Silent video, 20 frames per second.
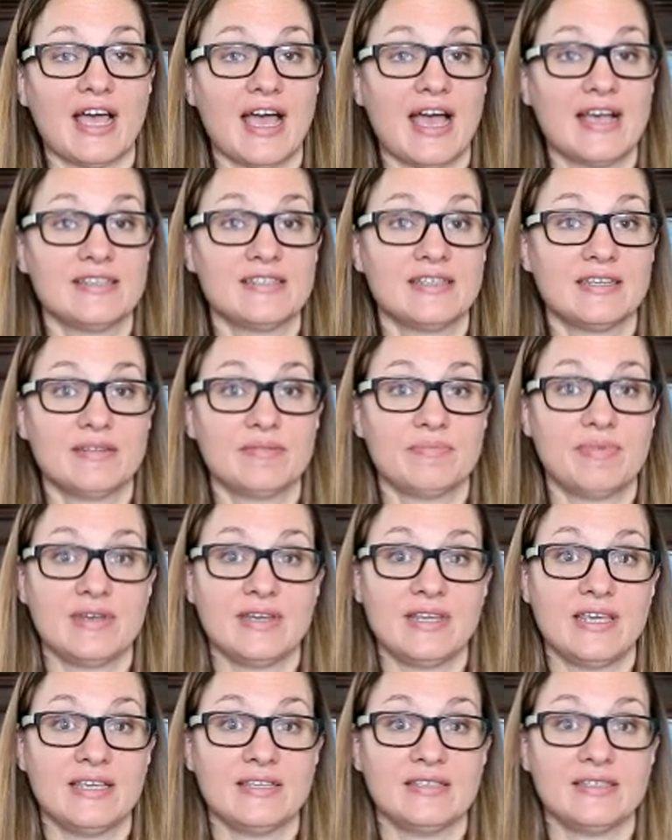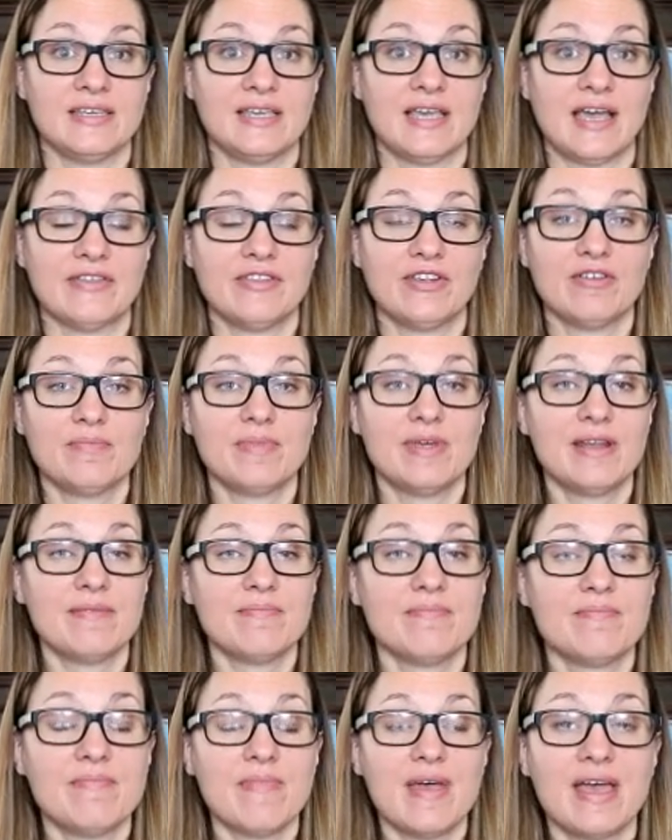hasn't been easy, and there have
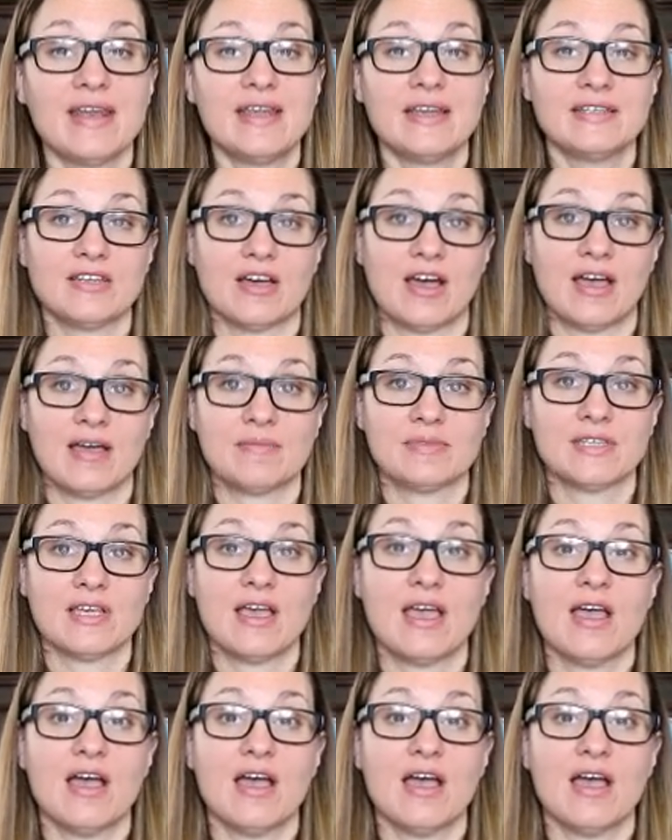been many times